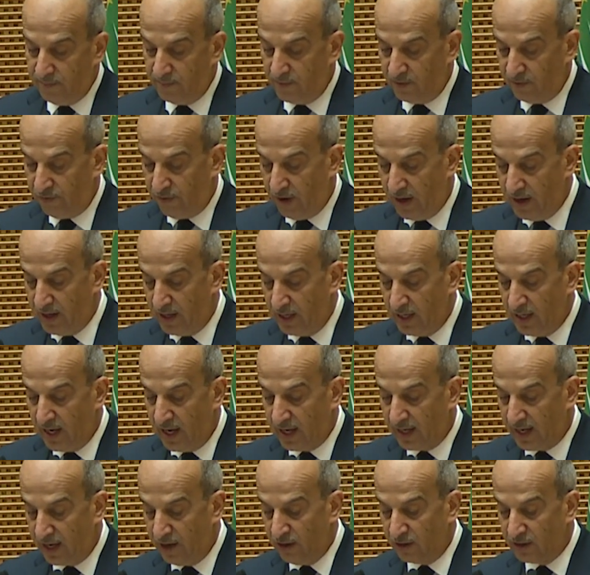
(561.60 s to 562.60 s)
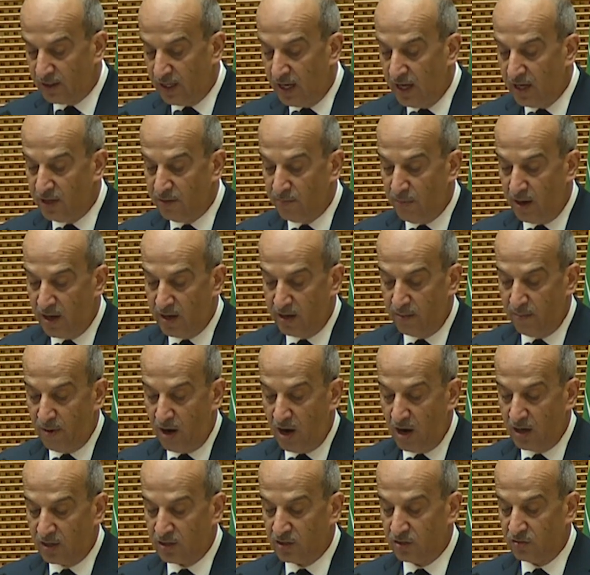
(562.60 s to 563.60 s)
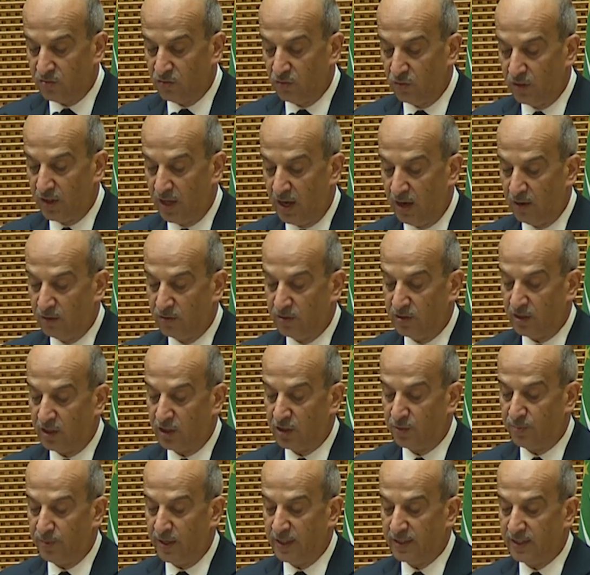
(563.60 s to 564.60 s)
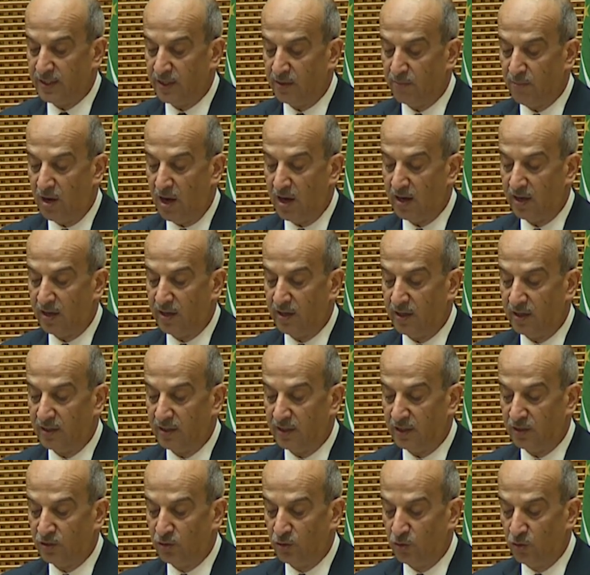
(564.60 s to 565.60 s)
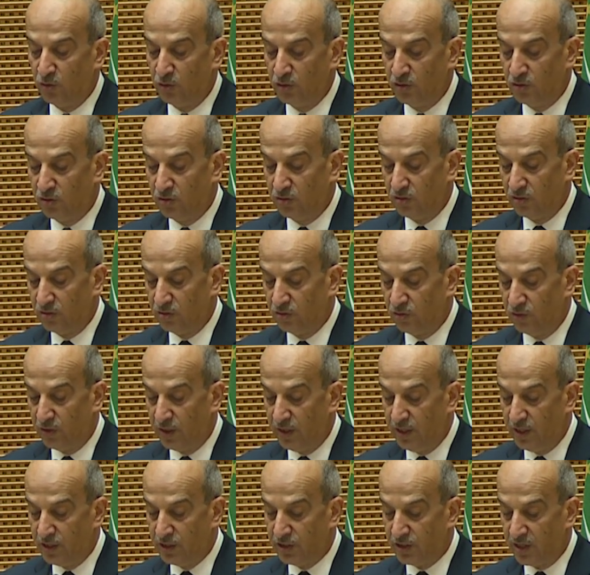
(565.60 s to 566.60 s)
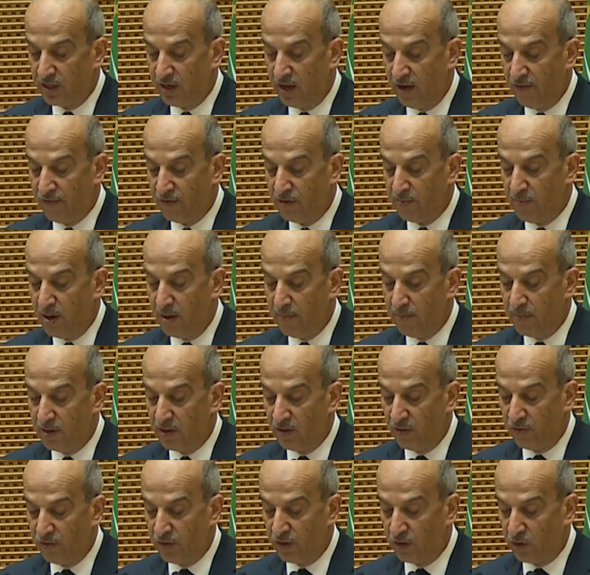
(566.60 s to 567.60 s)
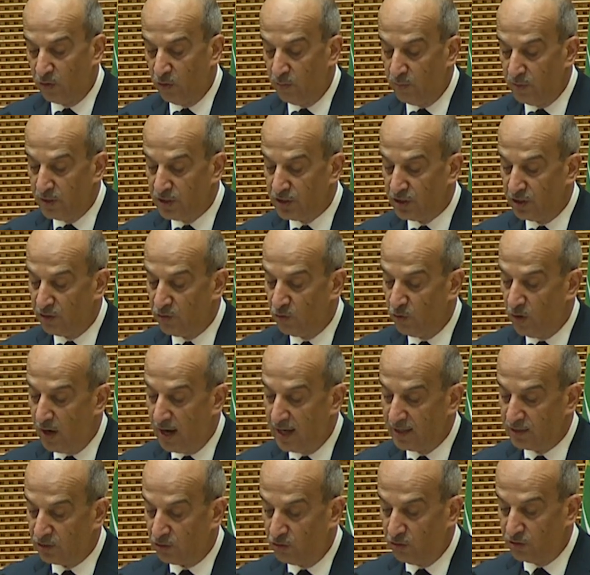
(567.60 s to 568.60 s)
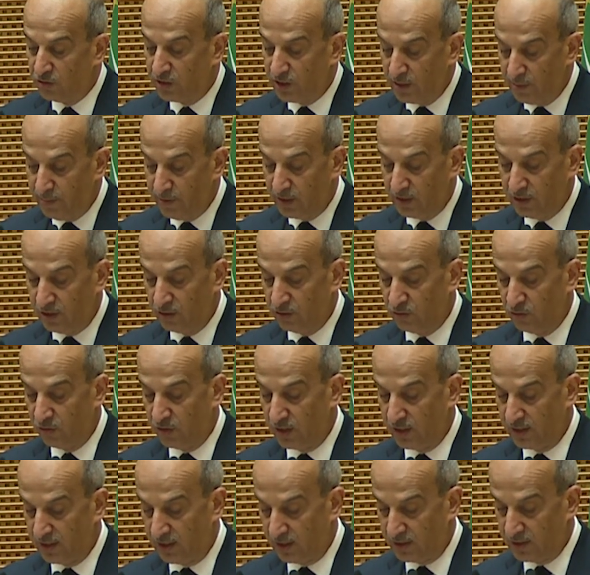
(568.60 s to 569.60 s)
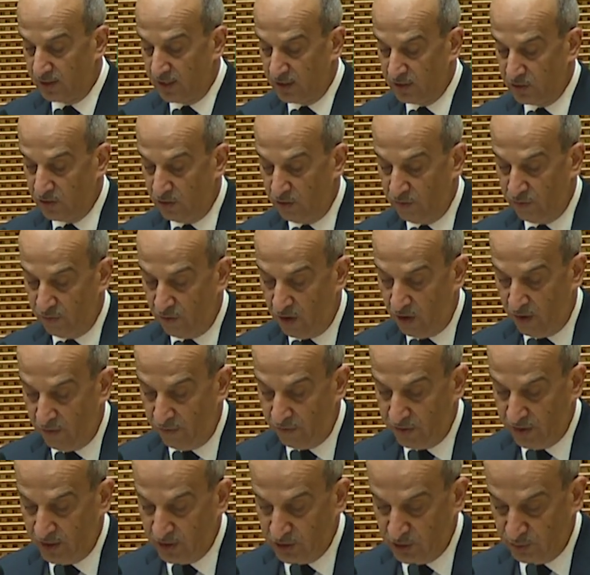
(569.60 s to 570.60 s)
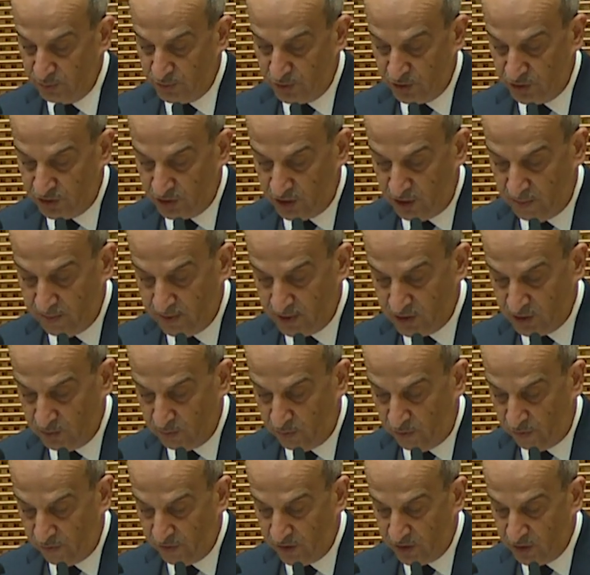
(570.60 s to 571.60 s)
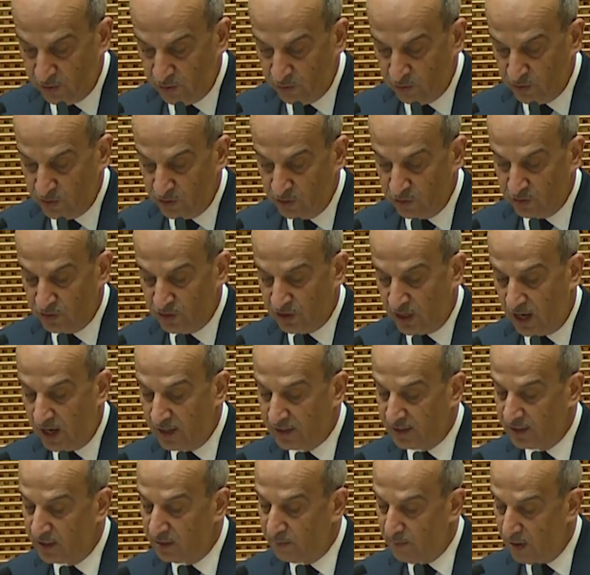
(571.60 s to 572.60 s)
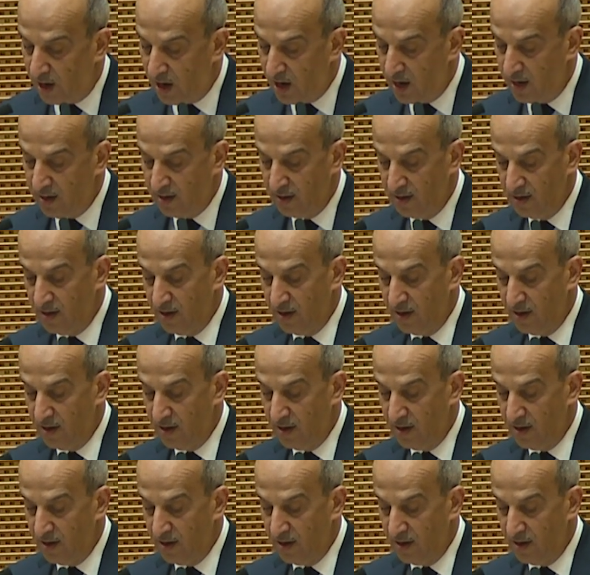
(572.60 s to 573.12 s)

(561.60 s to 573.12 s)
Finally, I cannot end my remarks without expressing my gratitude to each and every member of the Commission who has contributed to the success of the Egyptian chairmanship of the Union, starting by